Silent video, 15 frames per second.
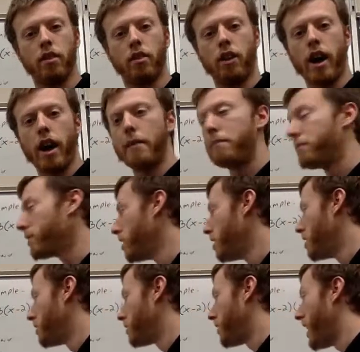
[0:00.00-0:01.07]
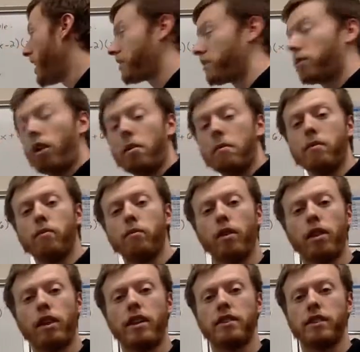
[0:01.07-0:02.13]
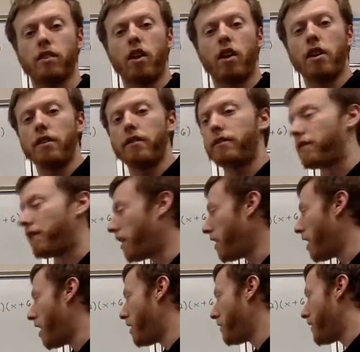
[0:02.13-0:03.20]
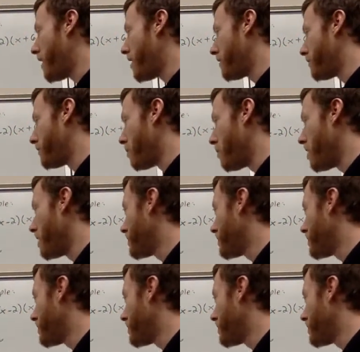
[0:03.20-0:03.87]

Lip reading: Okay. So that's going to be really easy. It's already found it for